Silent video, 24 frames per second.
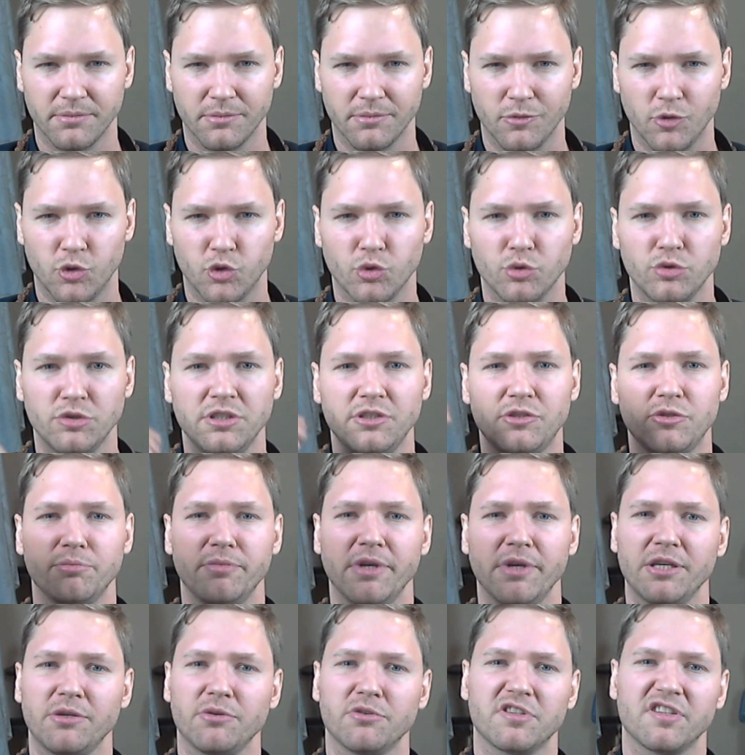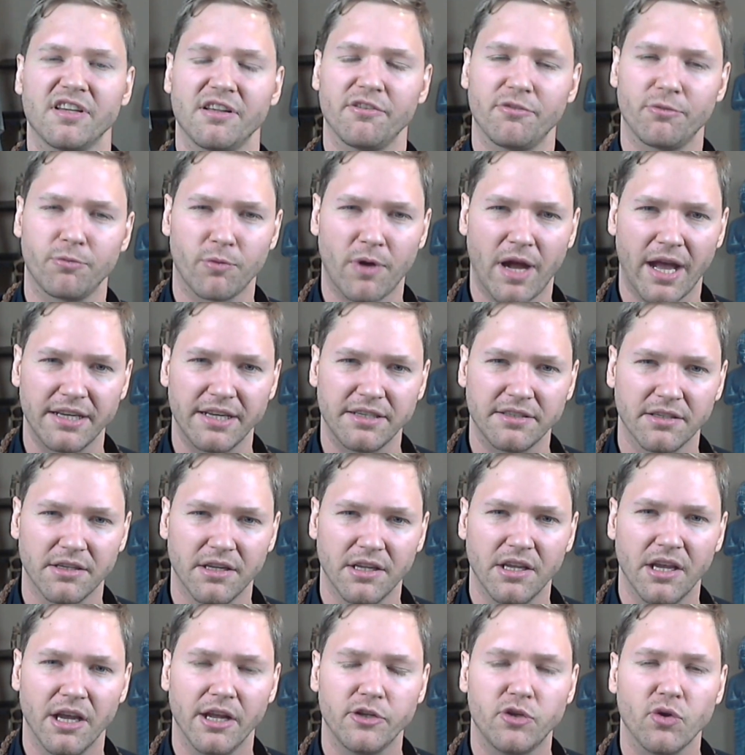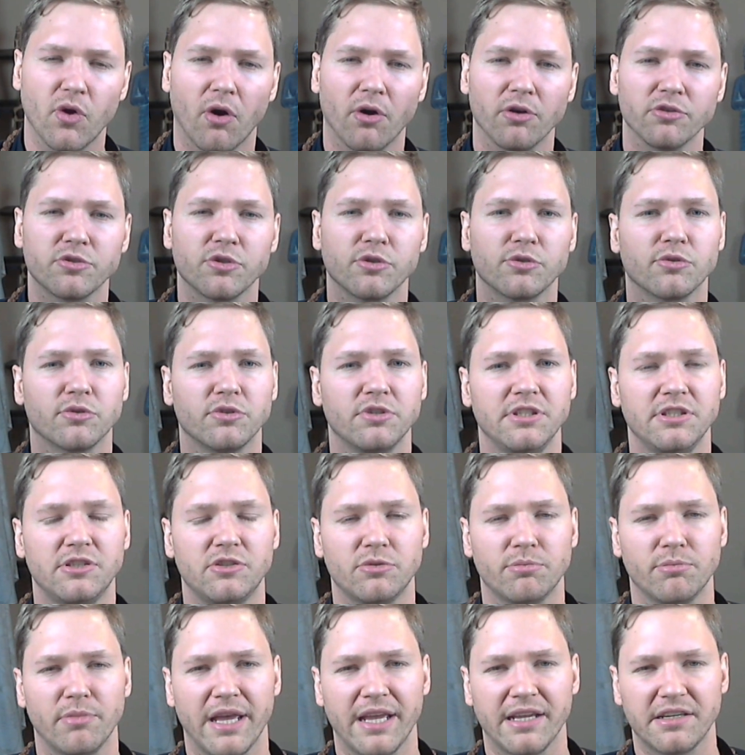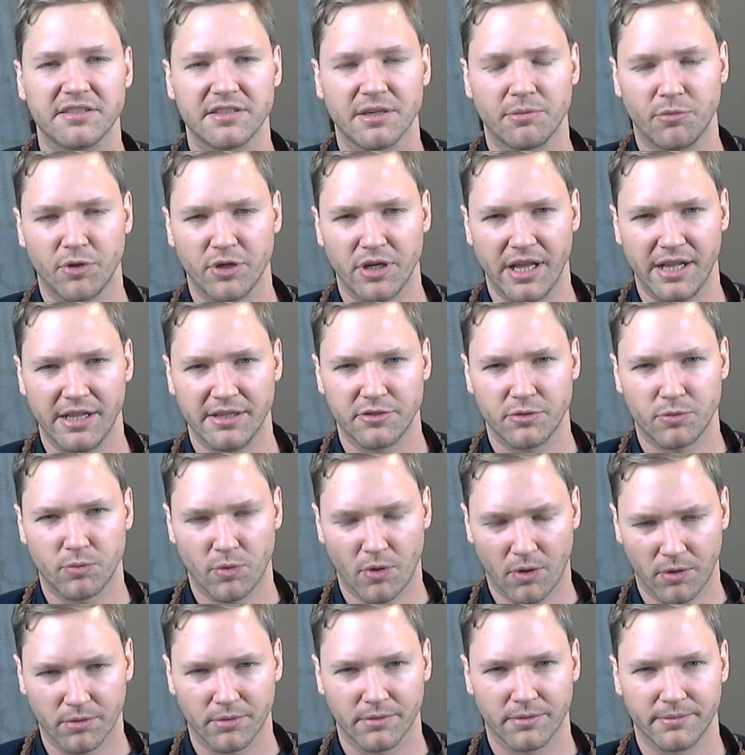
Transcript: You don't need to make yourself right, and you also don't need to make someone else wrong.